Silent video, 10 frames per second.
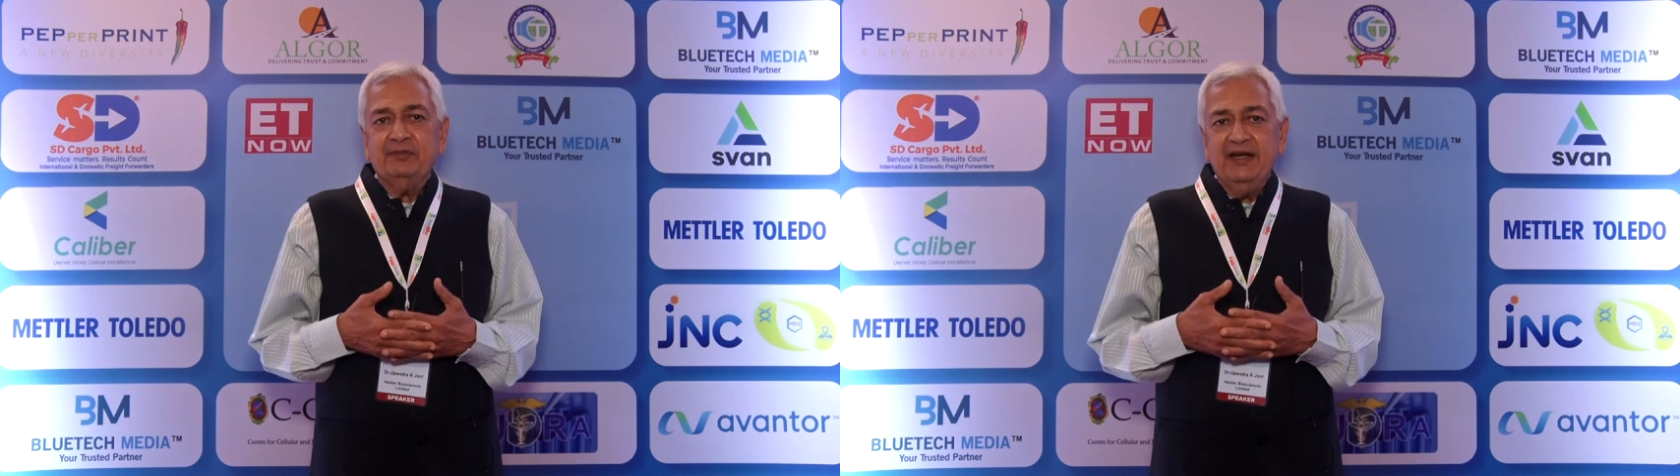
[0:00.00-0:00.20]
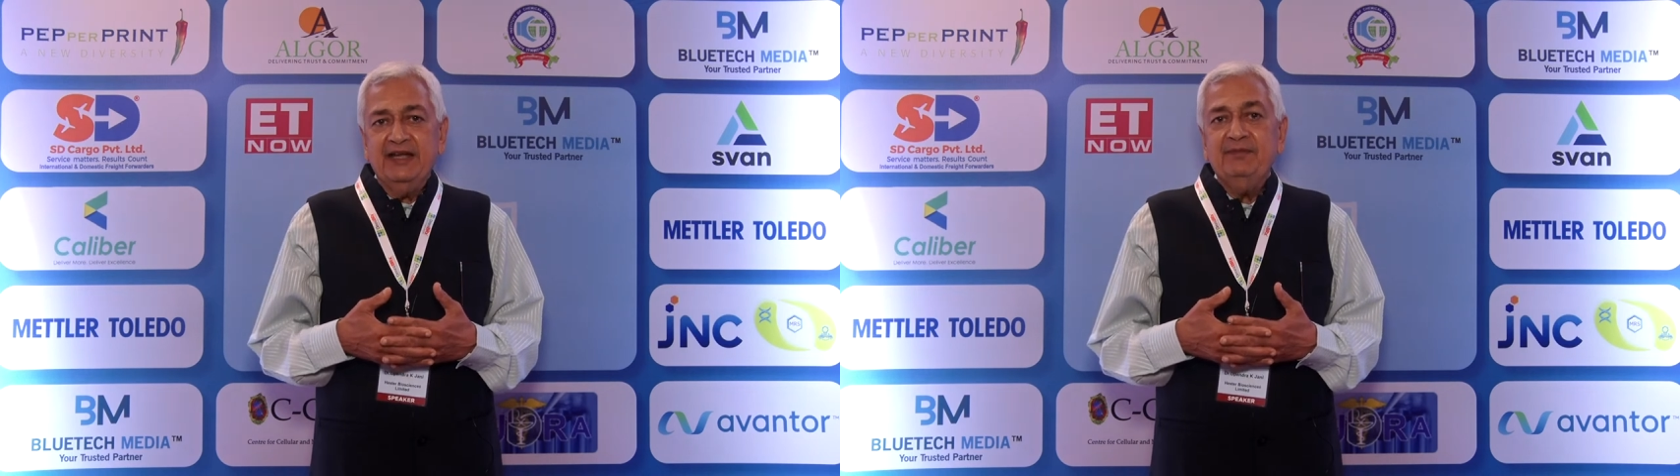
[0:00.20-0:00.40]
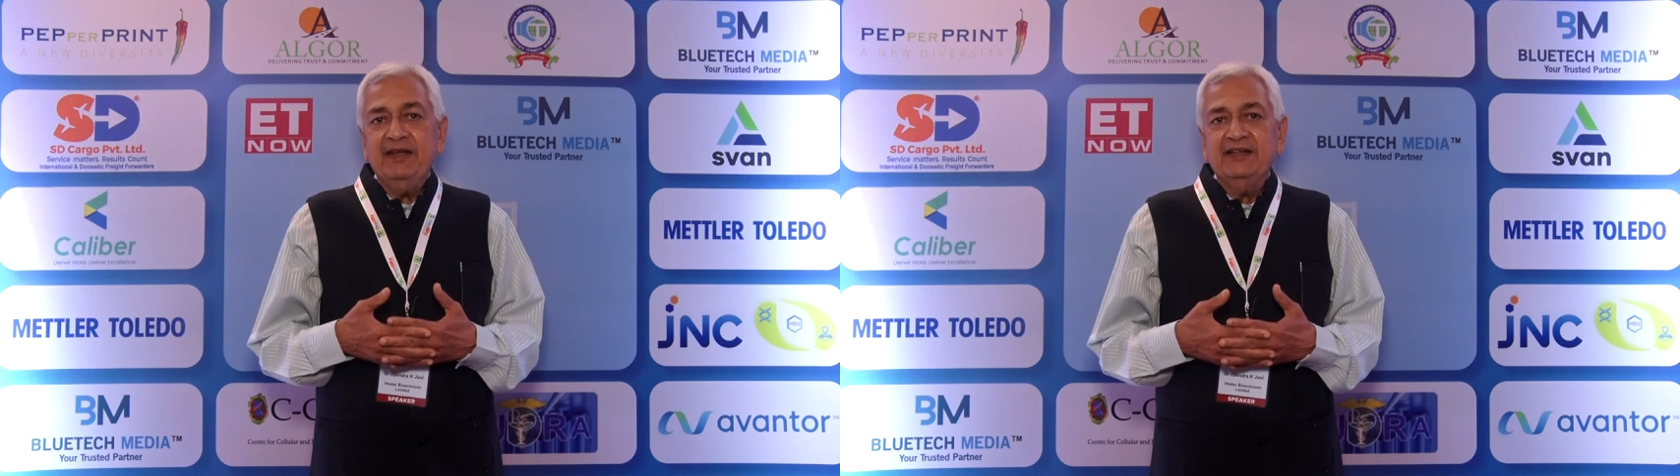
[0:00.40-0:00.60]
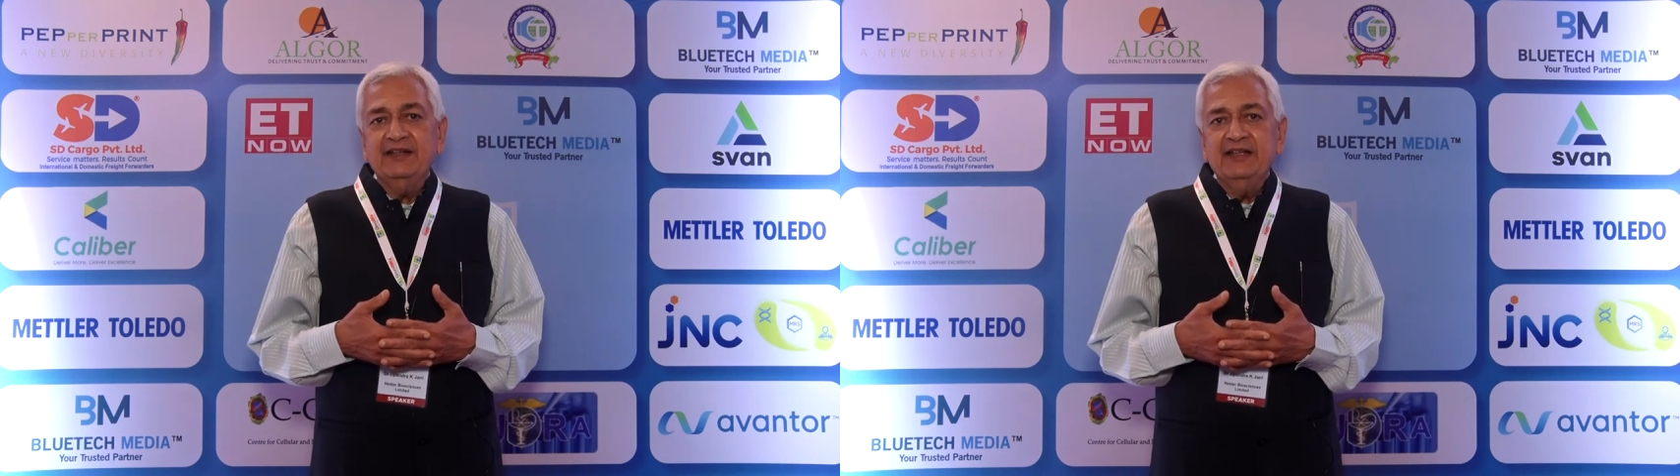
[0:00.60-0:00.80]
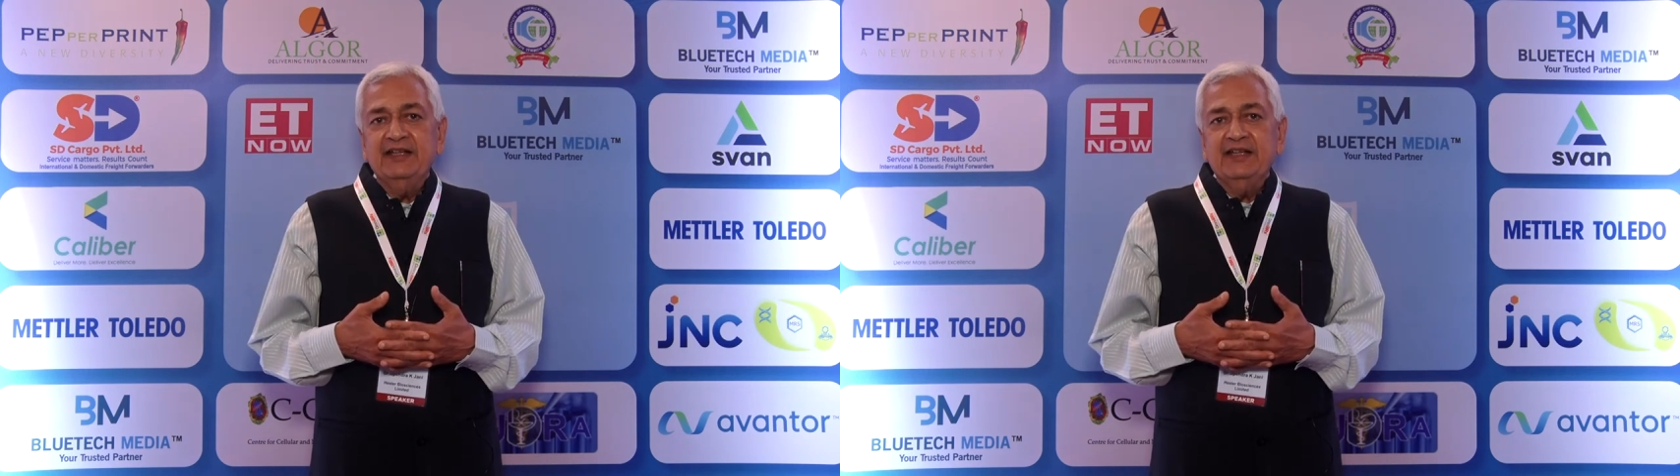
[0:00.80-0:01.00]
pandemic.
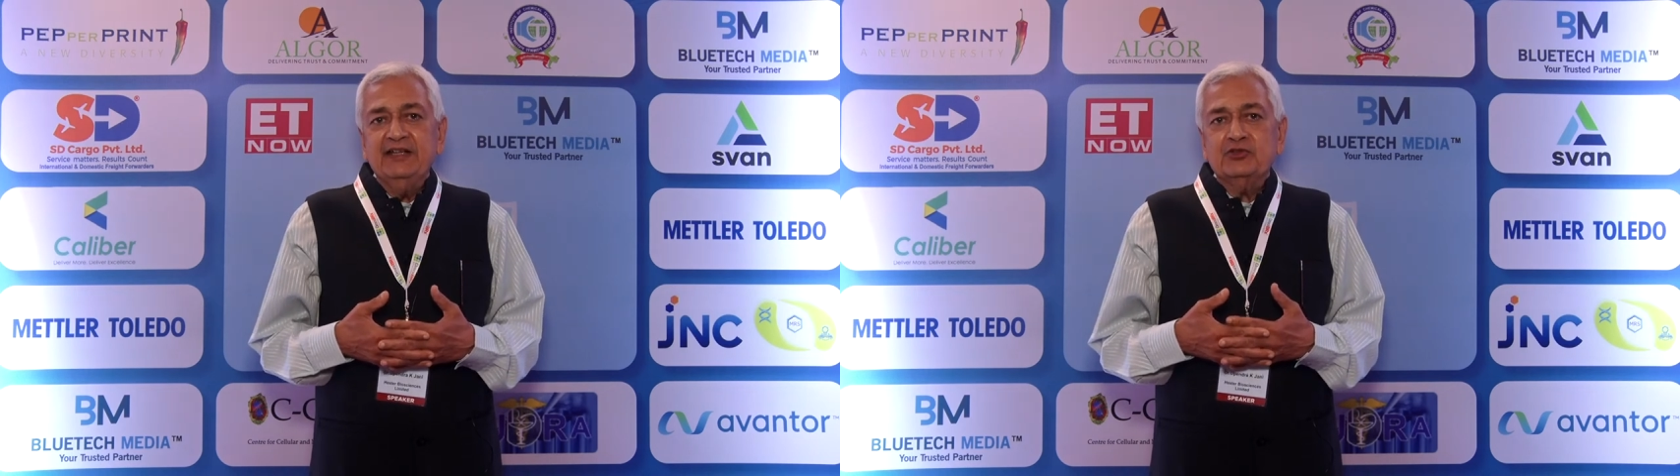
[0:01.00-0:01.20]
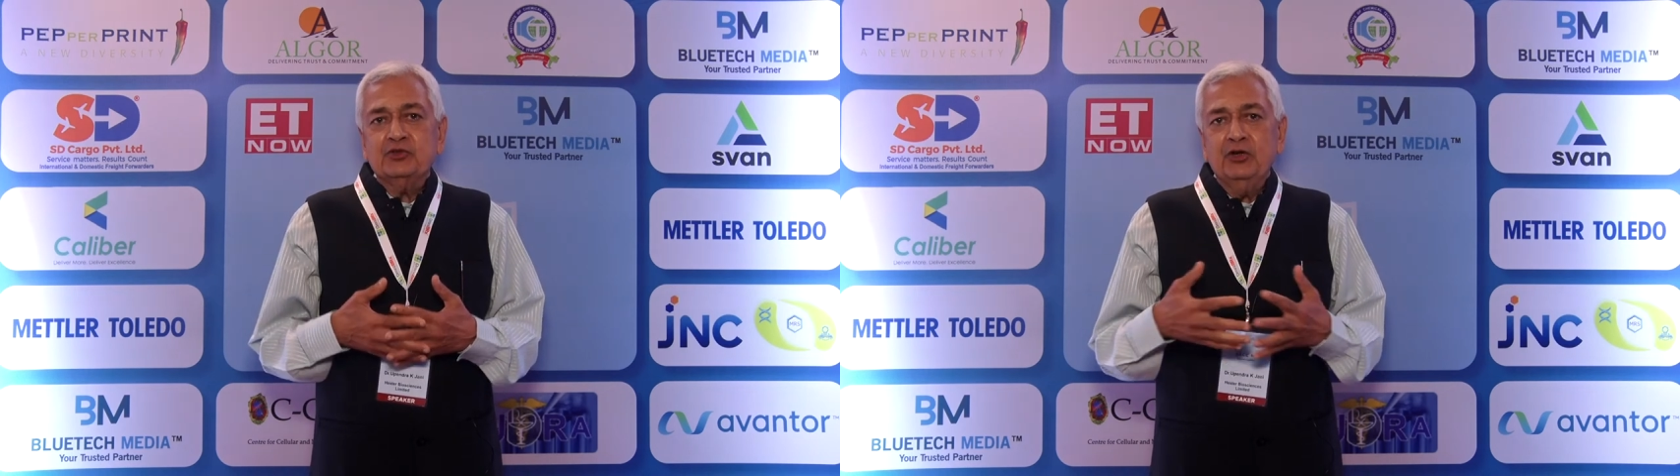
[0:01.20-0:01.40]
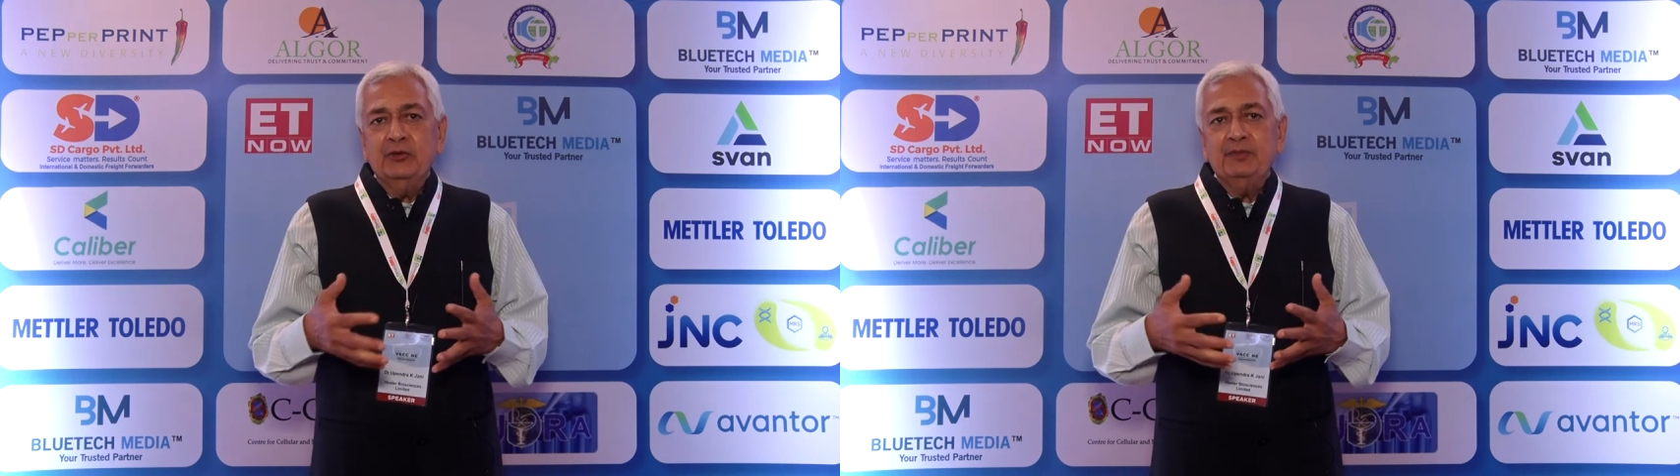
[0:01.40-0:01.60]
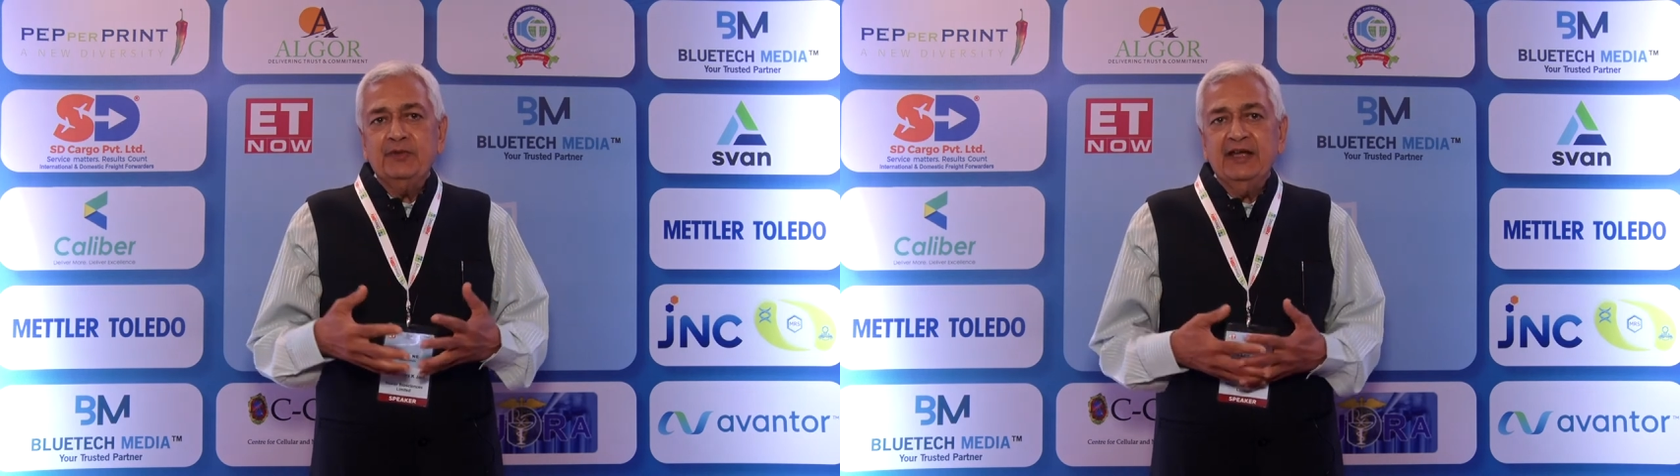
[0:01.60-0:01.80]
So